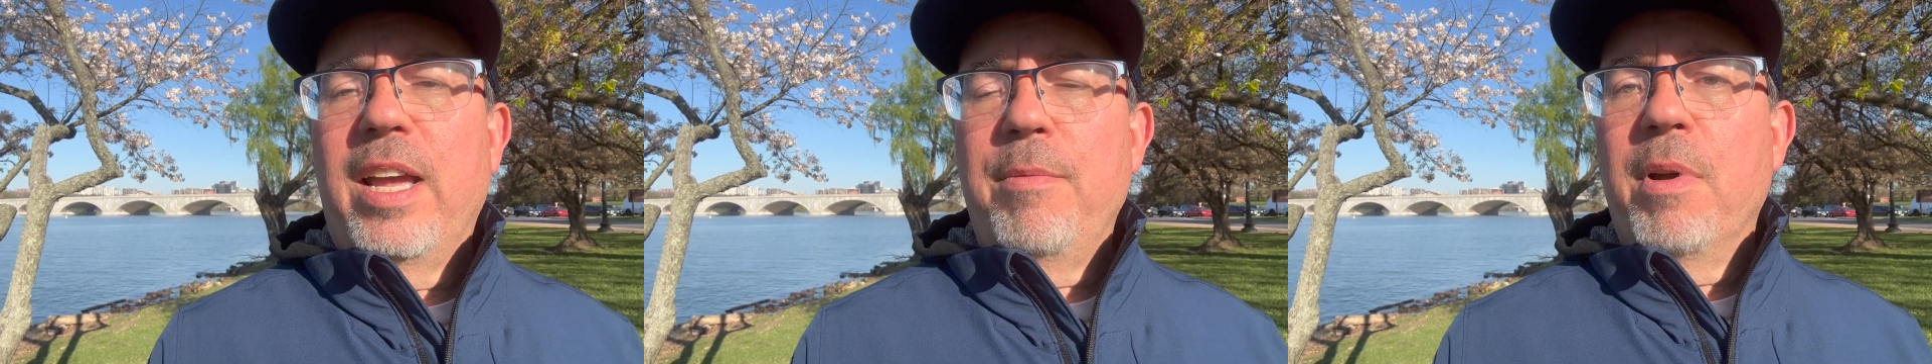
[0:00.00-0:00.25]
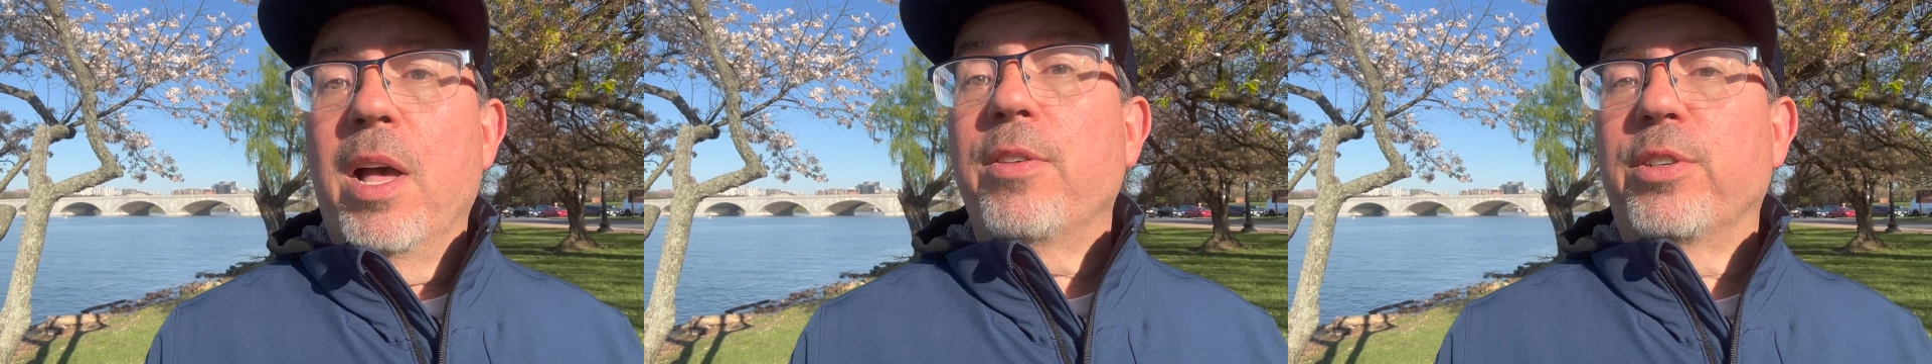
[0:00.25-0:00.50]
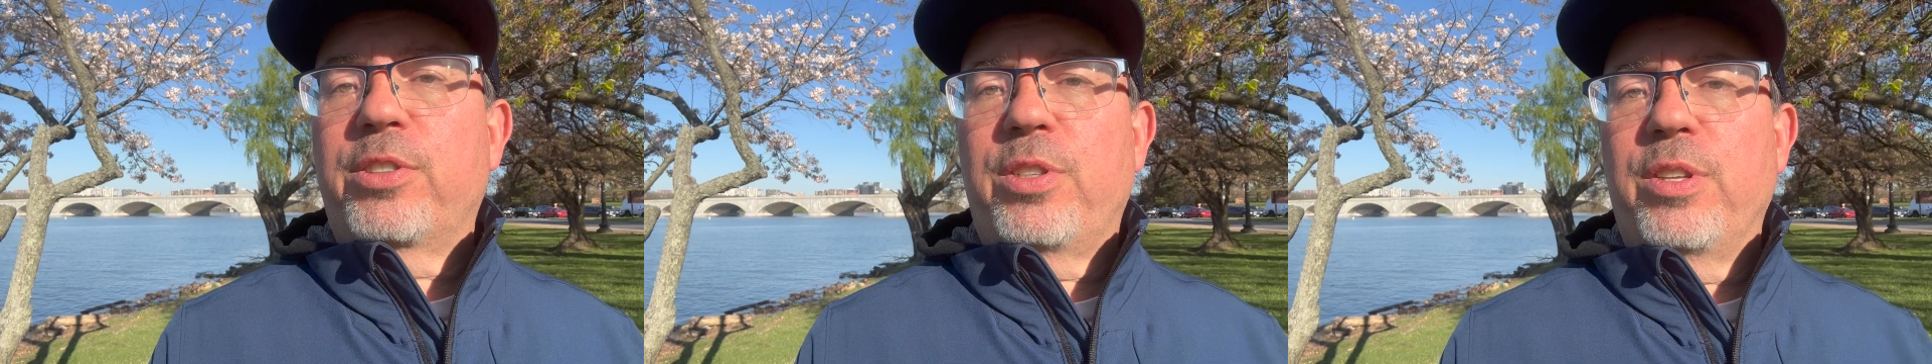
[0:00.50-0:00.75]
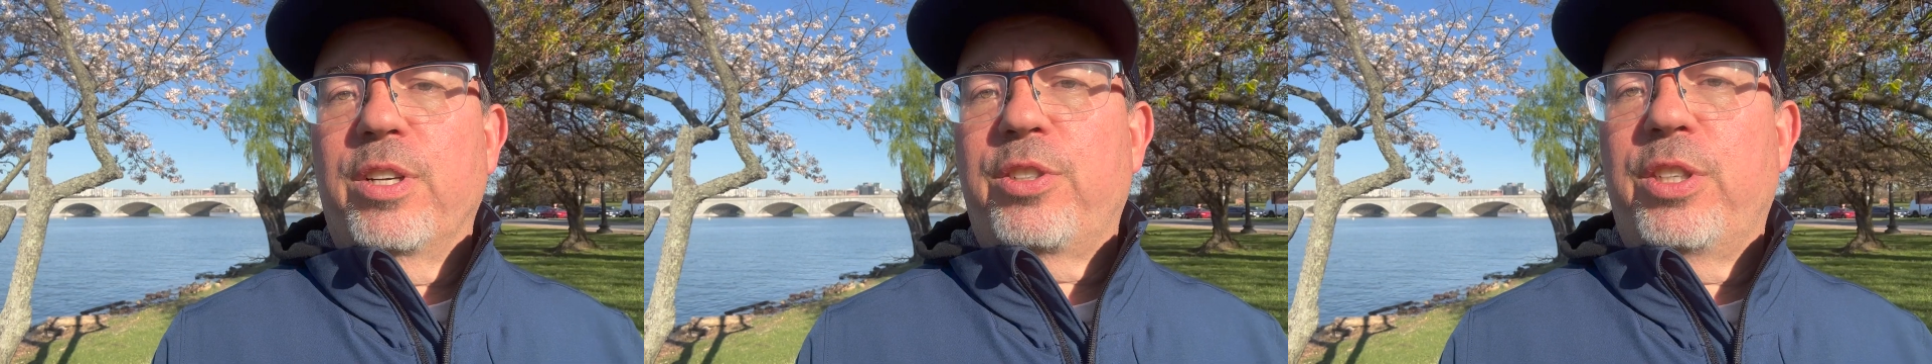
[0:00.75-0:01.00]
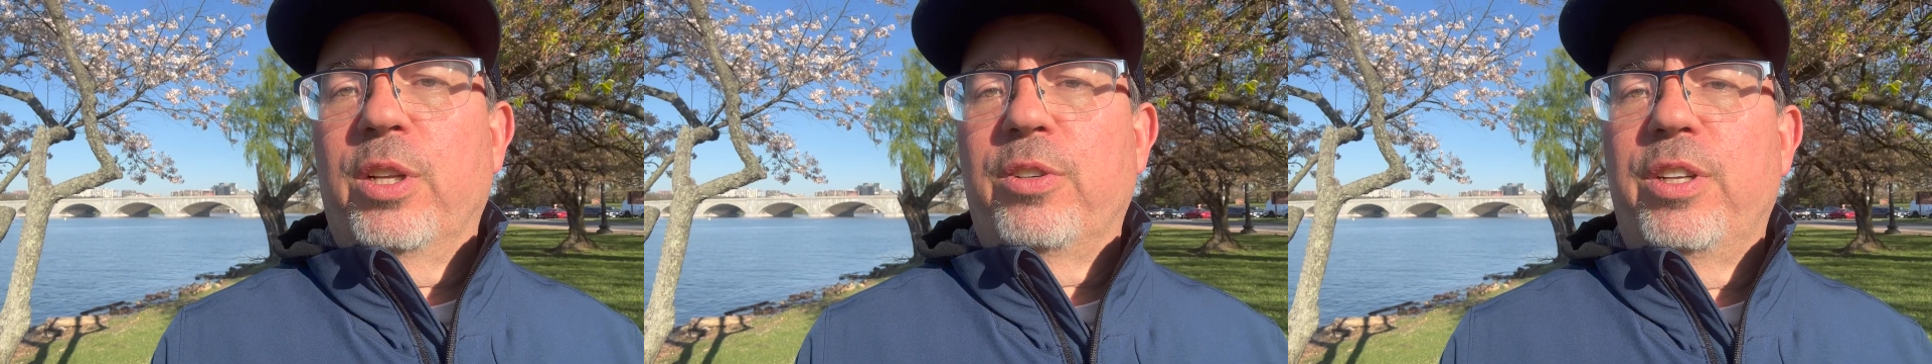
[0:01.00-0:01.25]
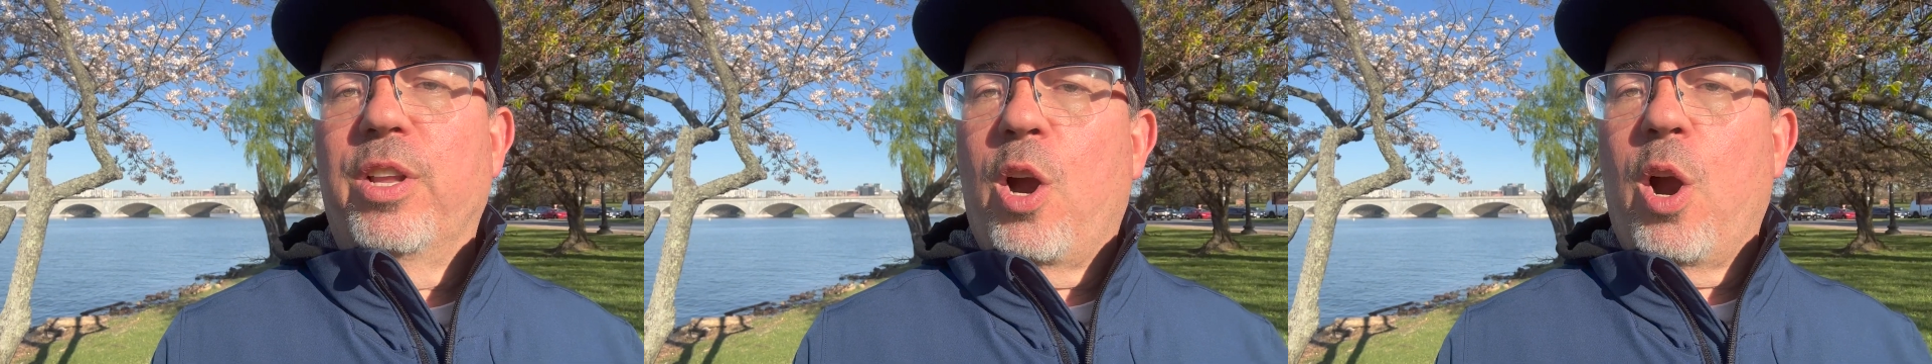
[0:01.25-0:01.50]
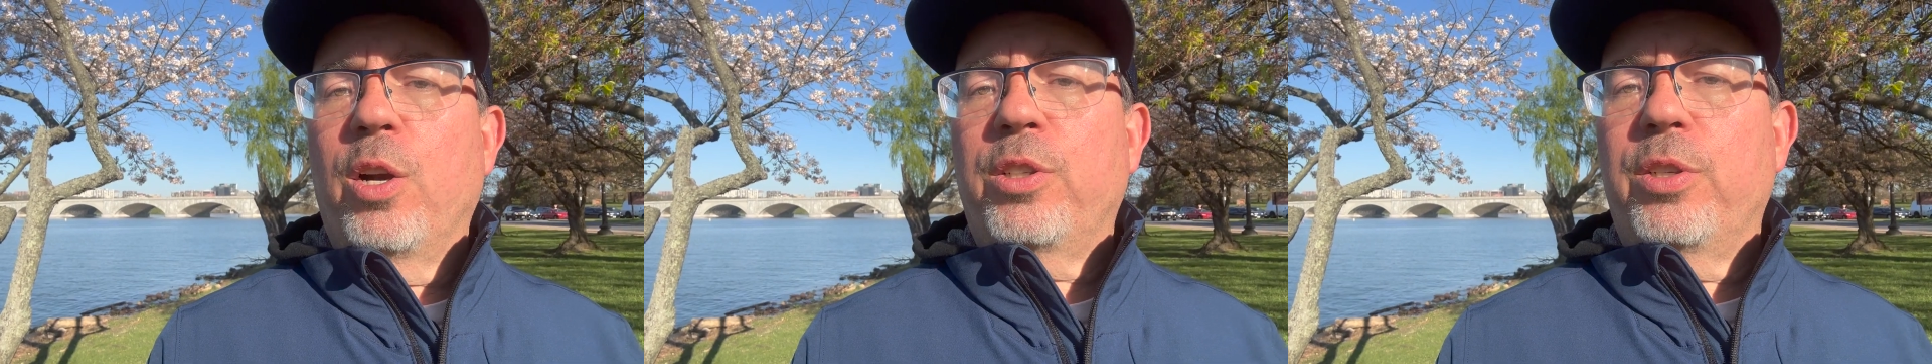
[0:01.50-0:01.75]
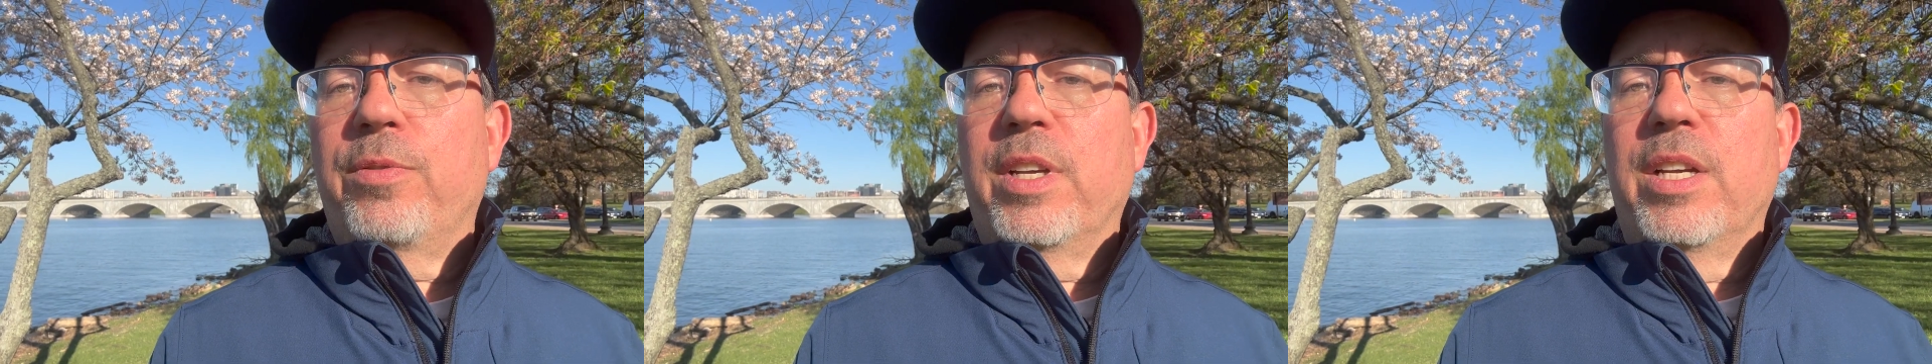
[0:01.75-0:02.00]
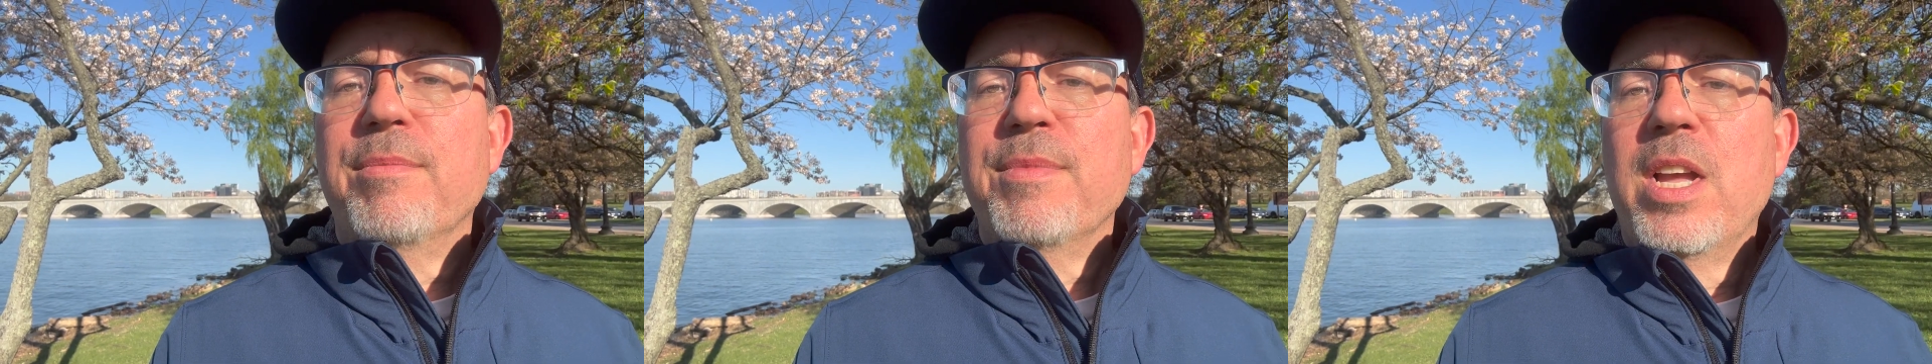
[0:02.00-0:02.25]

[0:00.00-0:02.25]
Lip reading: and mothers to their children, the hearts of the